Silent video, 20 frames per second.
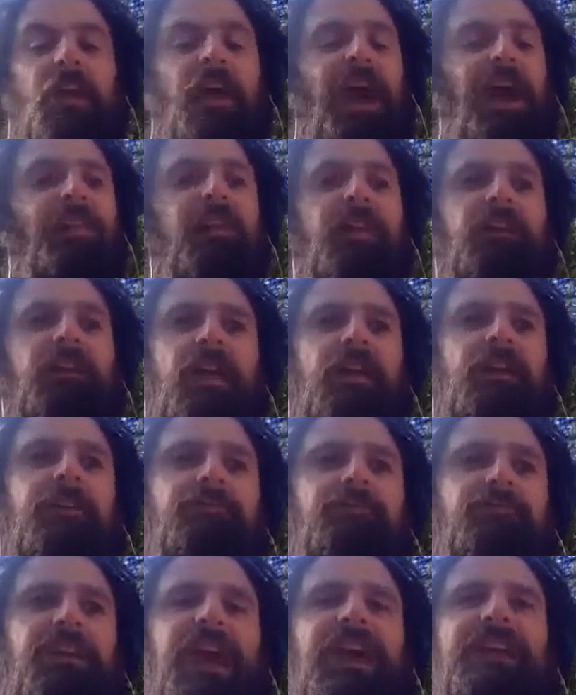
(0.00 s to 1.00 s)
And they're like,
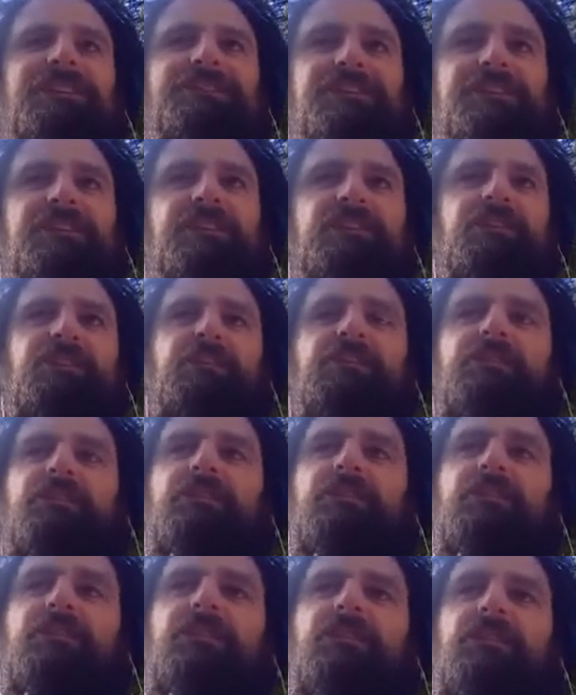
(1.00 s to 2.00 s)
the idea,
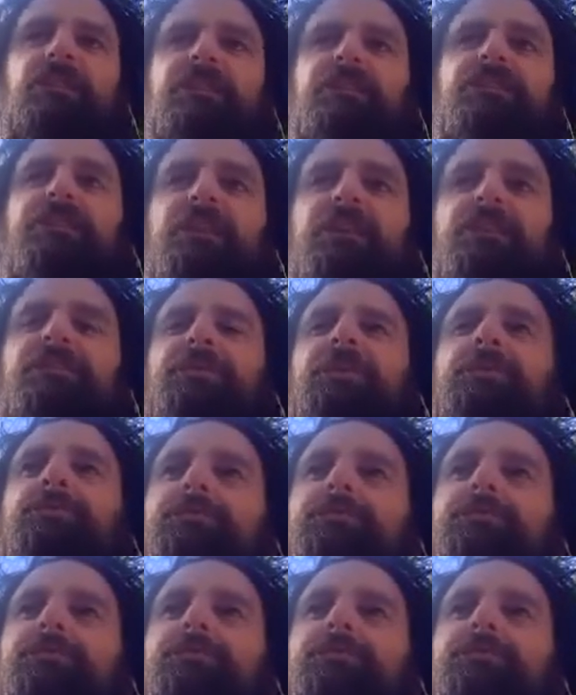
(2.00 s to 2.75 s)
the